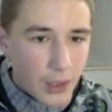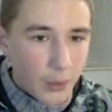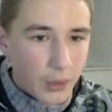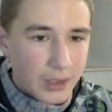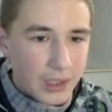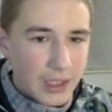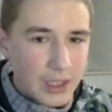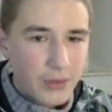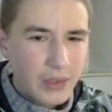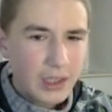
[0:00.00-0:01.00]
well king
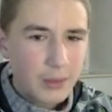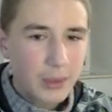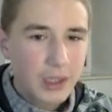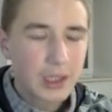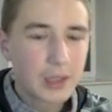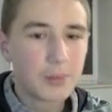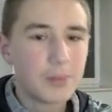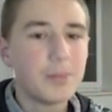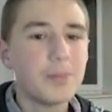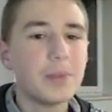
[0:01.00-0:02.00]
a3 can play king
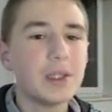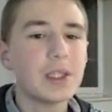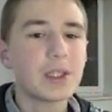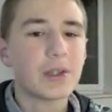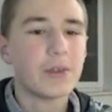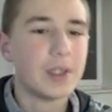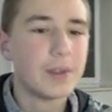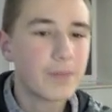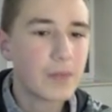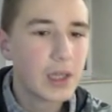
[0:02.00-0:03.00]
b3
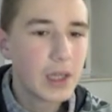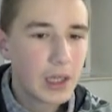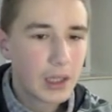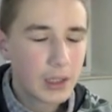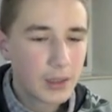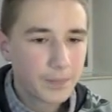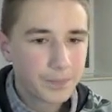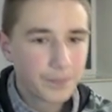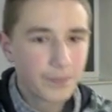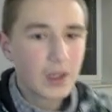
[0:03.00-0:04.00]
and then
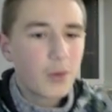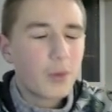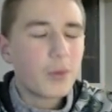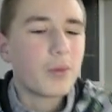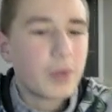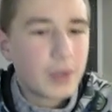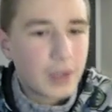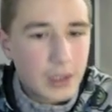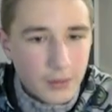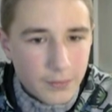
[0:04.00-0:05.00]

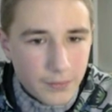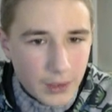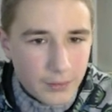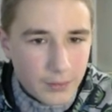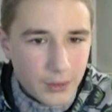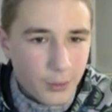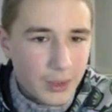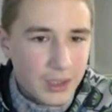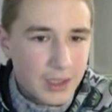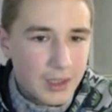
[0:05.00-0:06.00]
knight f5 no
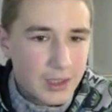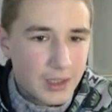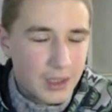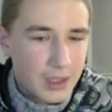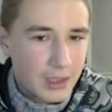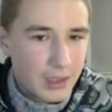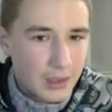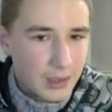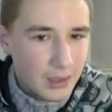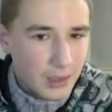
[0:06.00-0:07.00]
but he's i think in
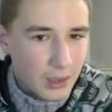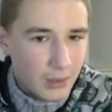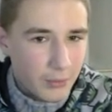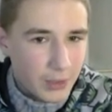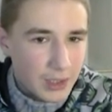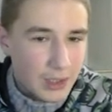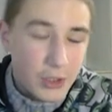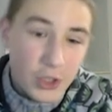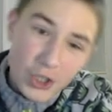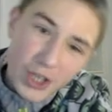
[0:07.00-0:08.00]
time he said
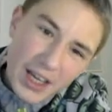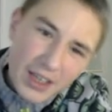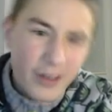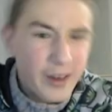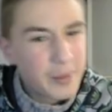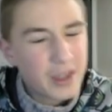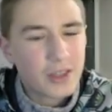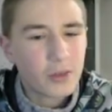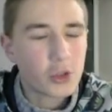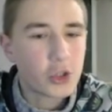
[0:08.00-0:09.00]
check that not
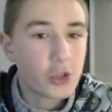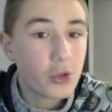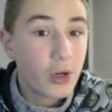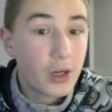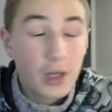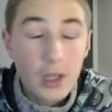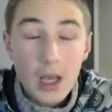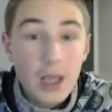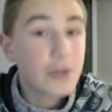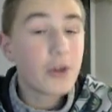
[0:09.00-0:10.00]
so sure.
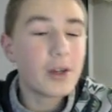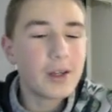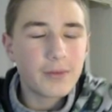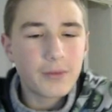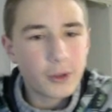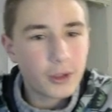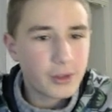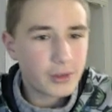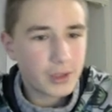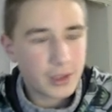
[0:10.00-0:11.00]
Sorry for
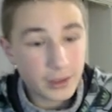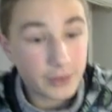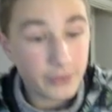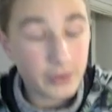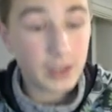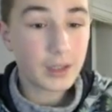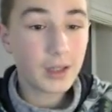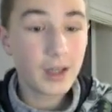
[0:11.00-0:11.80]
this really